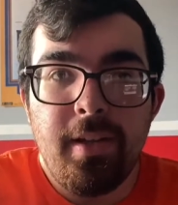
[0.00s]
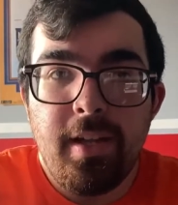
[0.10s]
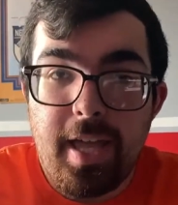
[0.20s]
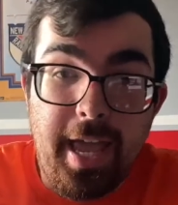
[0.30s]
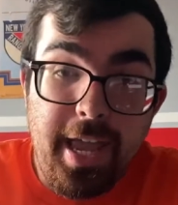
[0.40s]

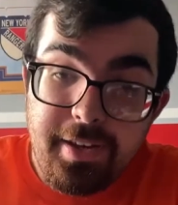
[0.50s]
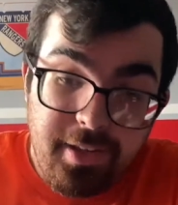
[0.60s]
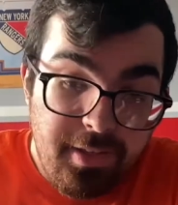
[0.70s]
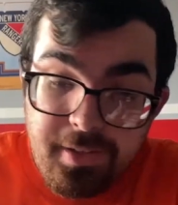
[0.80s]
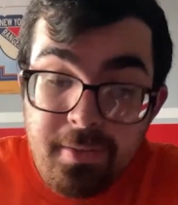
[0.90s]
And
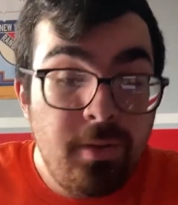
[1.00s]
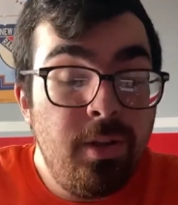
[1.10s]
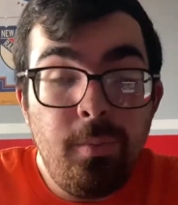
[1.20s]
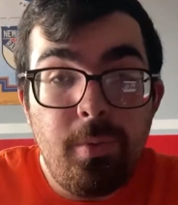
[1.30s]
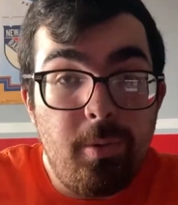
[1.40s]

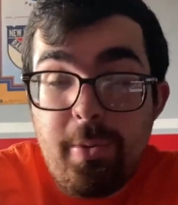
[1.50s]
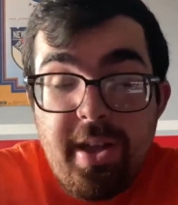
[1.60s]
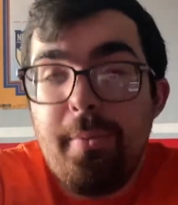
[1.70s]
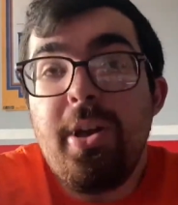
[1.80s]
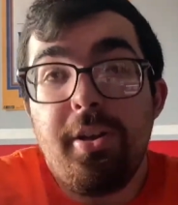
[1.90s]

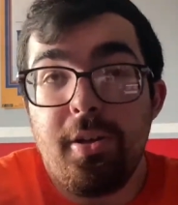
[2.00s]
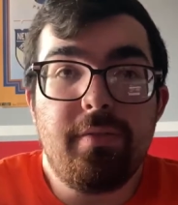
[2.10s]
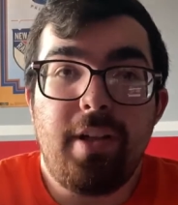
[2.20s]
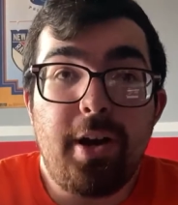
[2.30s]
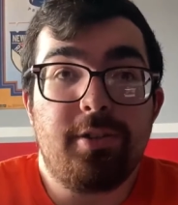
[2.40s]
we all know the
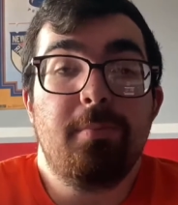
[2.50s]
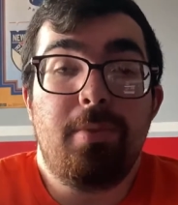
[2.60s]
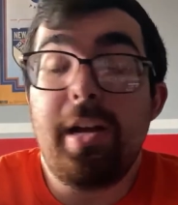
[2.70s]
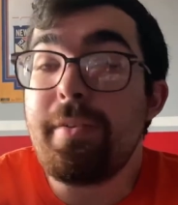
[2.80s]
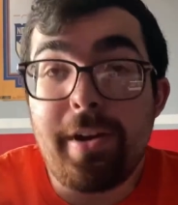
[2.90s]
Flyers aren't
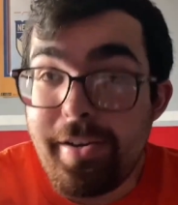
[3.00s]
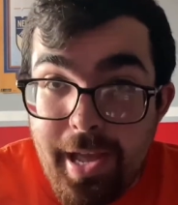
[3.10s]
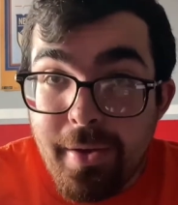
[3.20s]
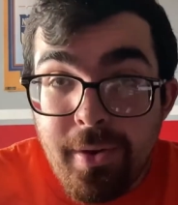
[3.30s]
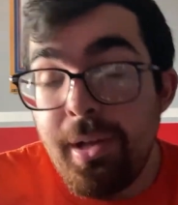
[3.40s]
playing right
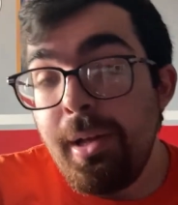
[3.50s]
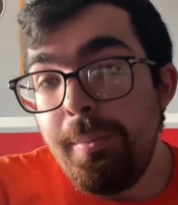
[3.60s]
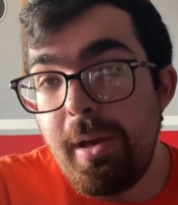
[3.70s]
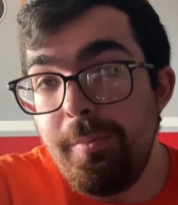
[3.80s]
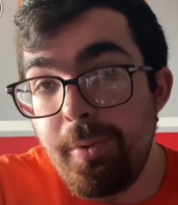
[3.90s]
now,
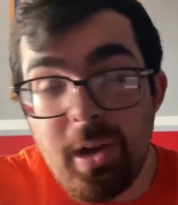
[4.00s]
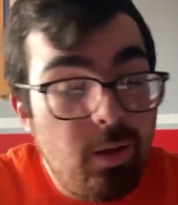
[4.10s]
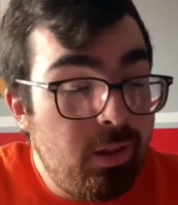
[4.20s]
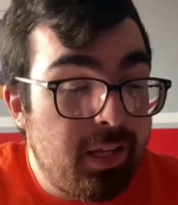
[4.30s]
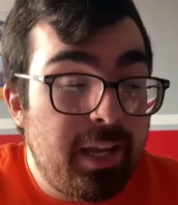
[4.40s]
but we're all
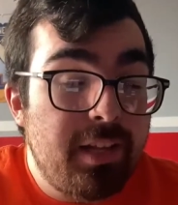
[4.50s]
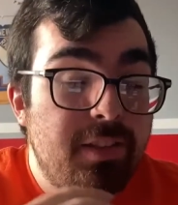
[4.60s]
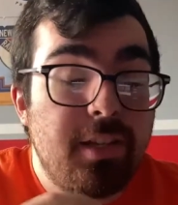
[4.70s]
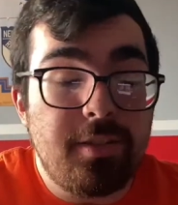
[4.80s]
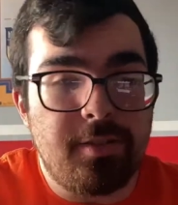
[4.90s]
looking at
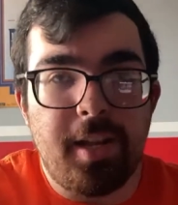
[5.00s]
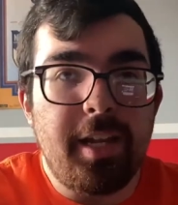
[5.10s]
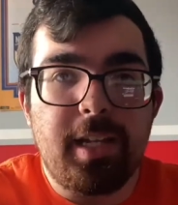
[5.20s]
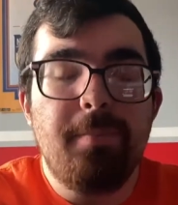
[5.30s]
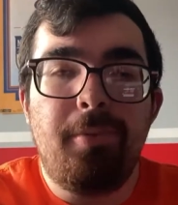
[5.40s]
the Stanley
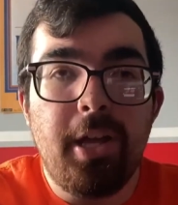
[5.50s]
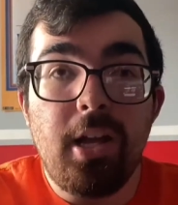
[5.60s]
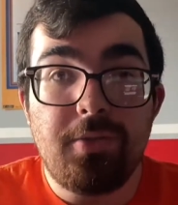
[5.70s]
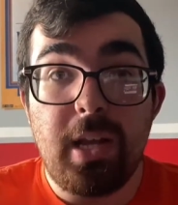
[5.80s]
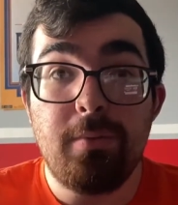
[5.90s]
Cup
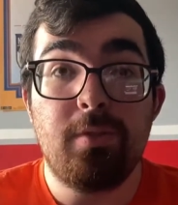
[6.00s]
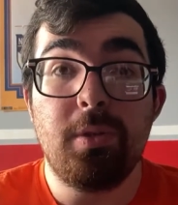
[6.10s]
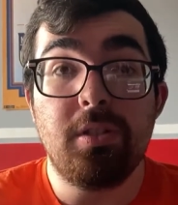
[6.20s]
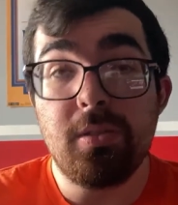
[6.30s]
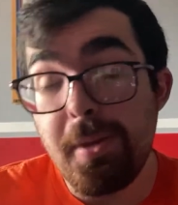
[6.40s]
Playoffs as we
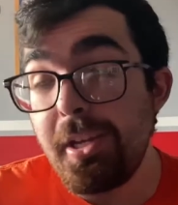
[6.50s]
speak.